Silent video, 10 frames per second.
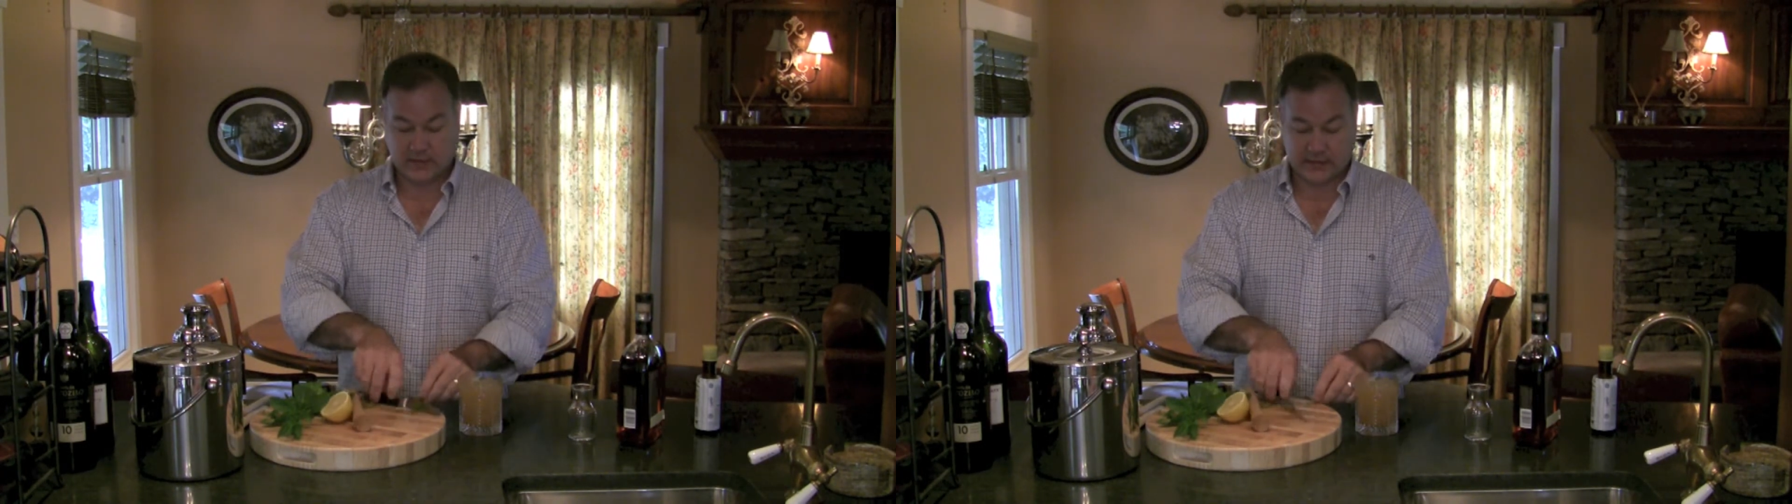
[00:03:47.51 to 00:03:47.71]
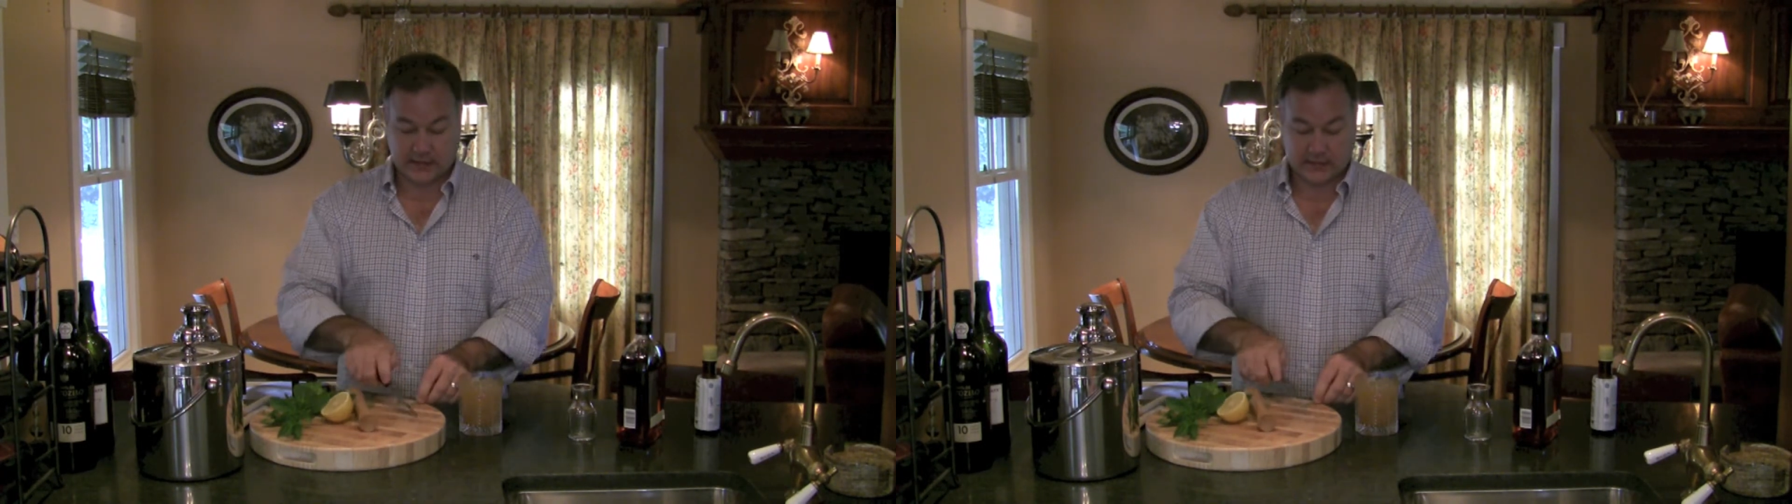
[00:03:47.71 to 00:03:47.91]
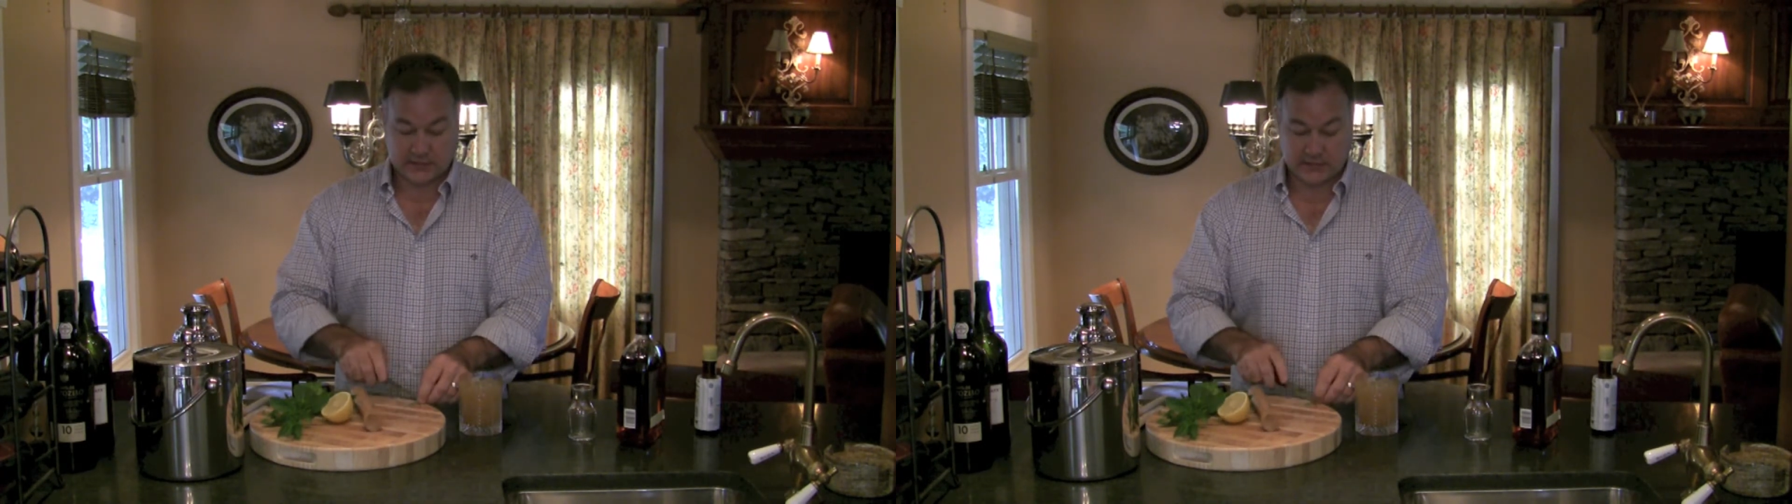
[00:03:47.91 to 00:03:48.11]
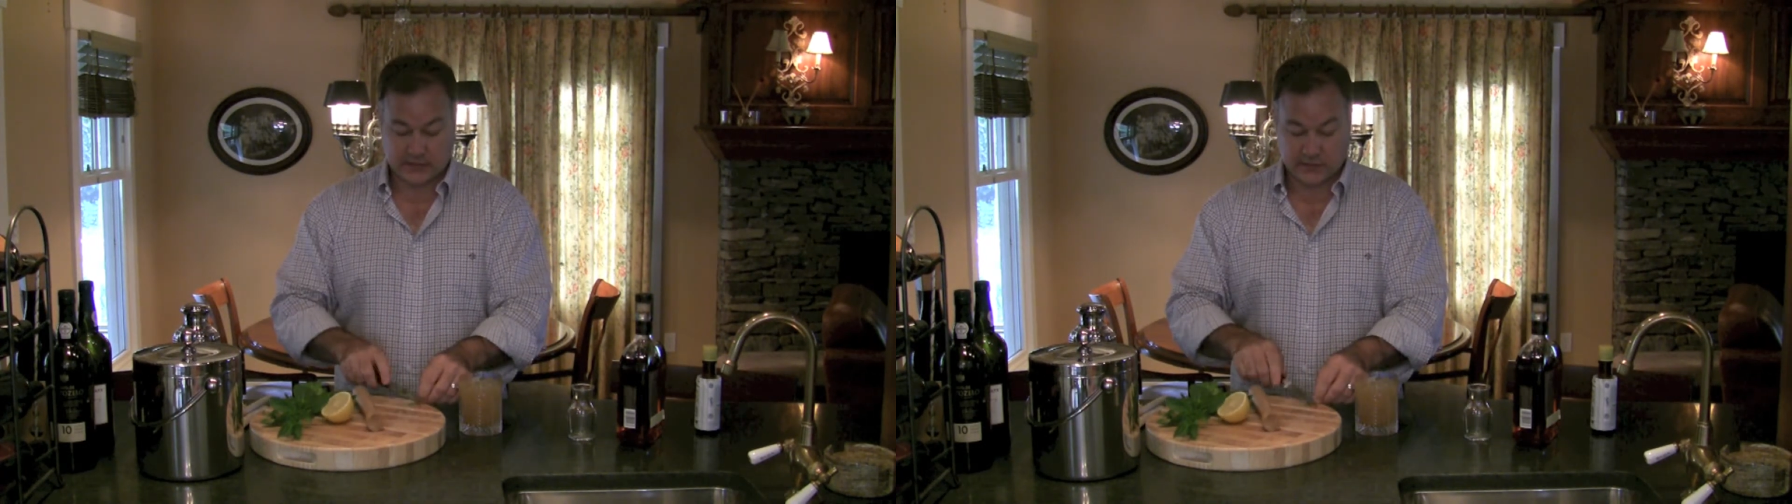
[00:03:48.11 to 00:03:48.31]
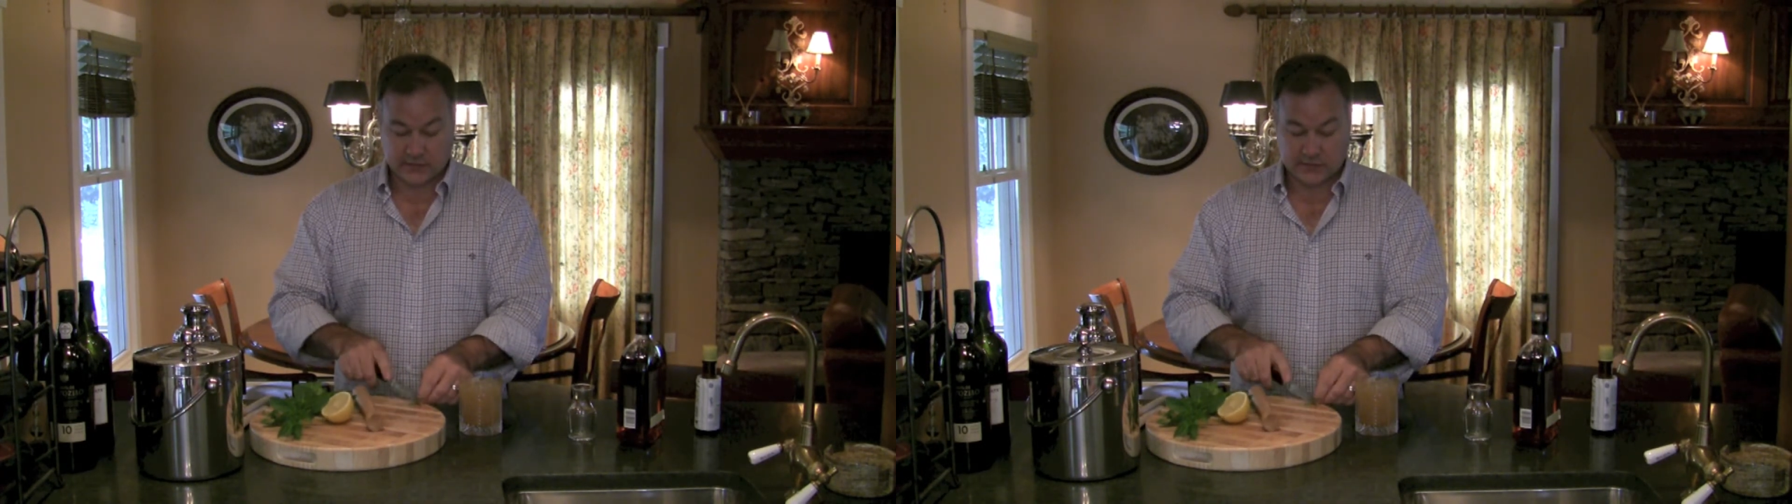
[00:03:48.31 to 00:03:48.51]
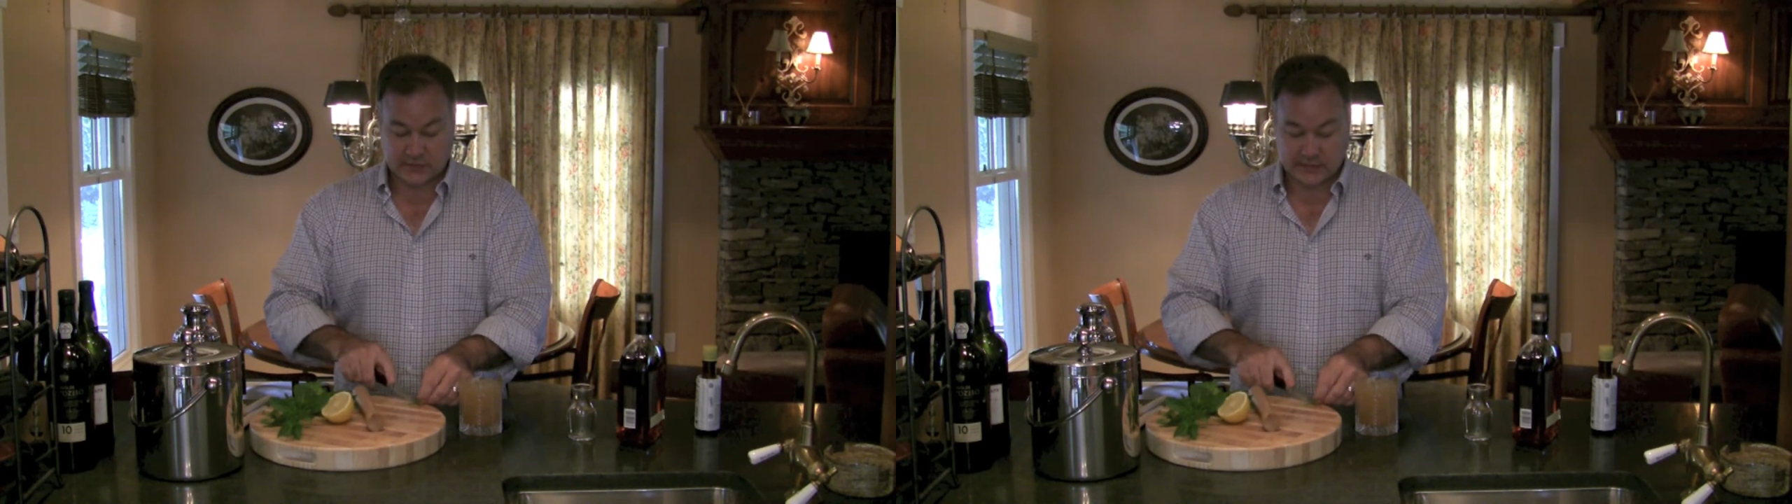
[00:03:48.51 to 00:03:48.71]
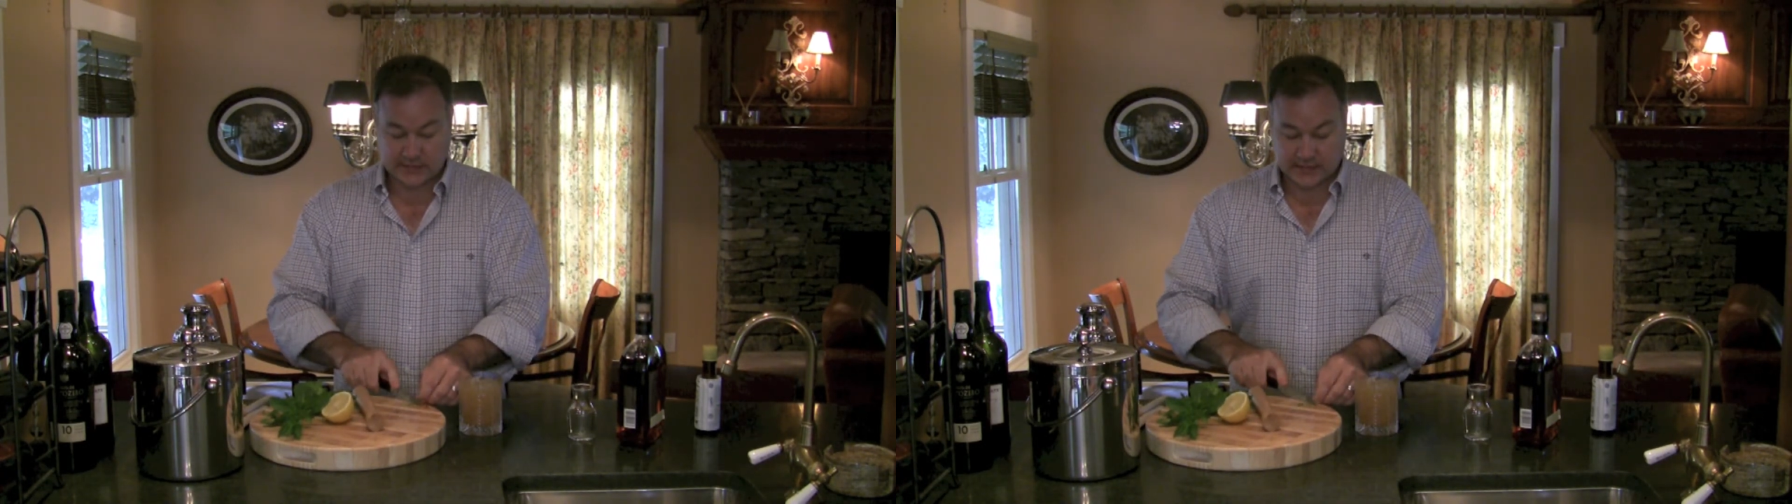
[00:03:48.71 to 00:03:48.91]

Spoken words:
and use this